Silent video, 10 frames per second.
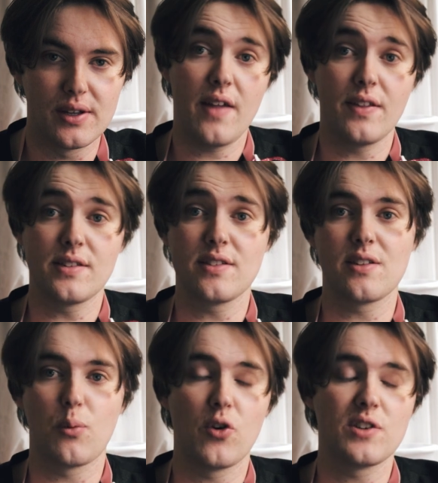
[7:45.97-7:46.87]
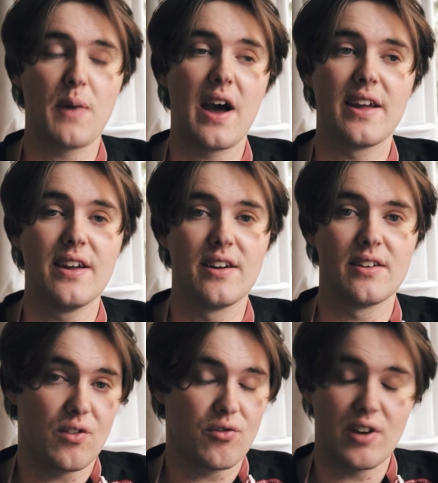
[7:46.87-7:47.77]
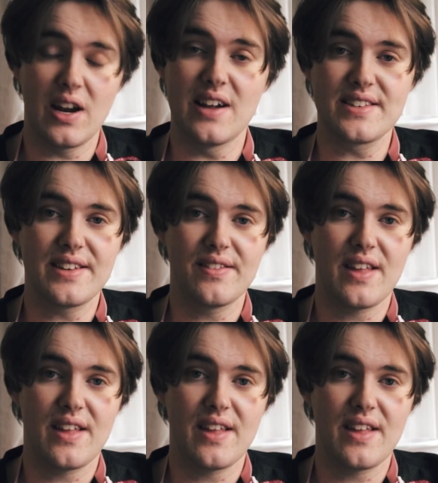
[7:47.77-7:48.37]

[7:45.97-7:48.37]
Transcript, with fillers: And this is the worst part here realizing